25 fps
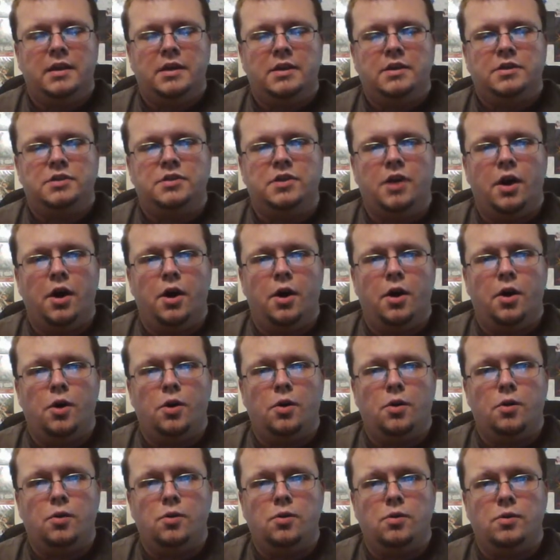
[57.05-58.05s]

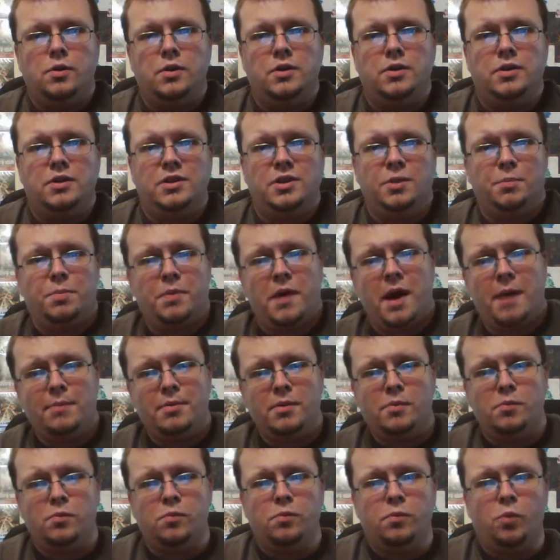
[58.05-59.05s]
So the
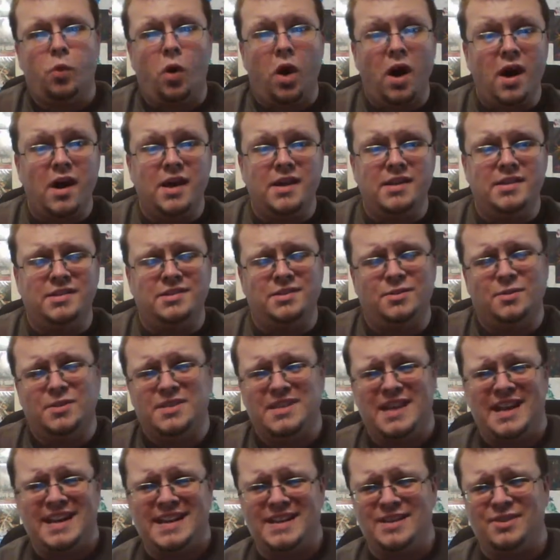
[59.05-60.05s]
problem was, the
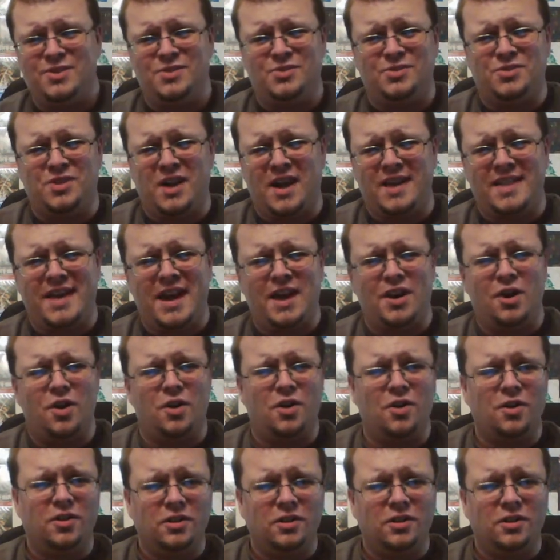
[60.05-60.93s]
reason I didn't try that